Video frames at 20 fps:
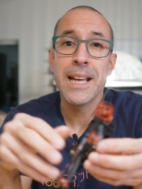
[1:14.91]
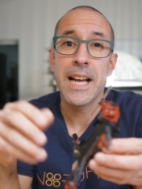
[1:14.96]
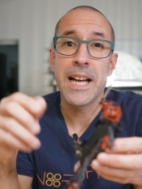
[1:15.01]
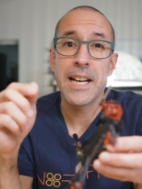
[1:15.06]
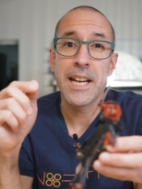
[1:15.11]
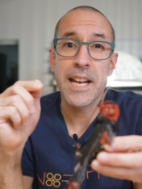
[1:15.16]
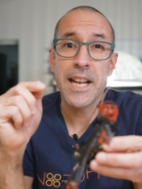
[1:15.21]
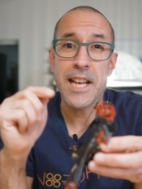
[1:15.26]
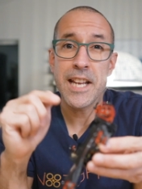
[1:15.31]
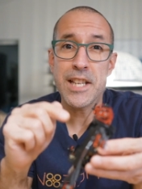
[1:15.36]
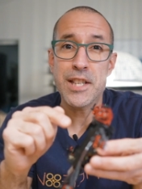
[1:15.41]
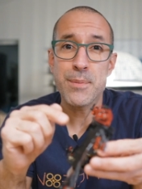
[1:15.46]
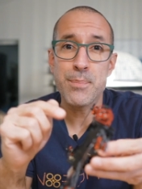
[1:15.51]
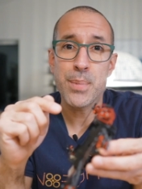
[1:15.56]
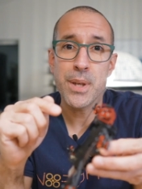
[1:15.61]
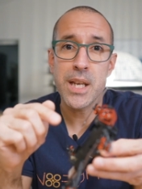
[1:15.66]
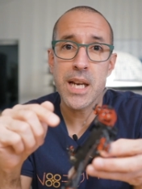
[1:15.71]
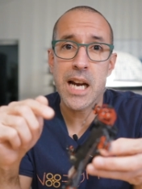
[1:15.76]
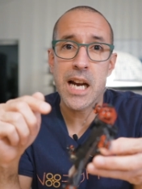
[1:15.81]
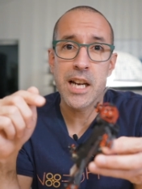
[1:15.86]
an S
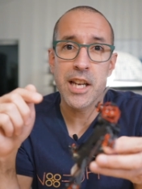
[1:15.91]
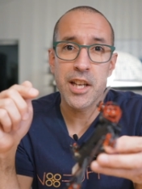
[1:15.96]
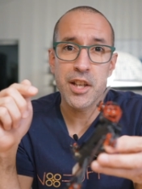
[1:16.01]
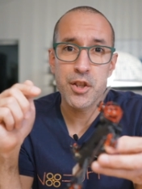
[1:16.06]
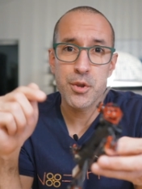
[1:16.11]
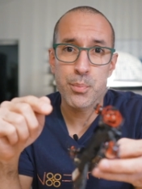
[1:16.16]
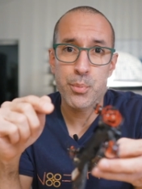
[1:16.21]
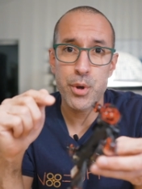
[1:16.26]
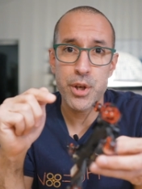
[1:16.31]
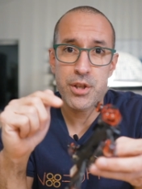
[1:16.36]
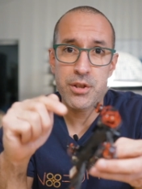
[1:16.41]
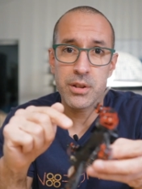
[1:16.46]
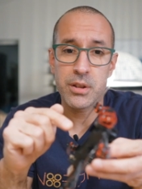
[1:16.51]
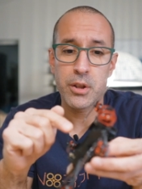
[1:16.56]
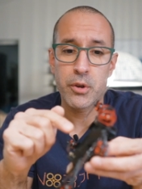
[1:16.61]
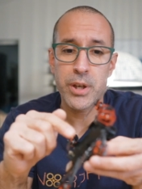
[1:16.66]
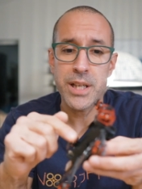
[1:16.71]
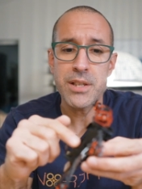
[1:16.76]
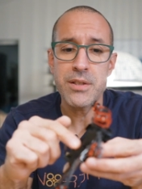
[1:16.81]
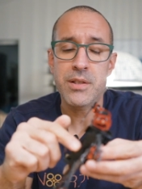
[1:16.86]
P I
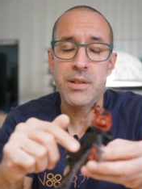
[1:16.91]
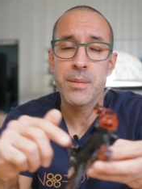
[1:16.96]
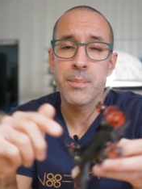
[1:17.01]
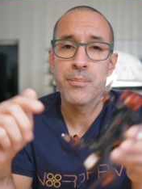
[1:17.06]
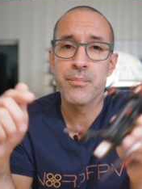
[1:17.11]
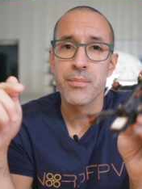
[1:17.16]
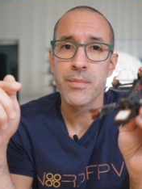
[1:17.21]
ExpressLRS,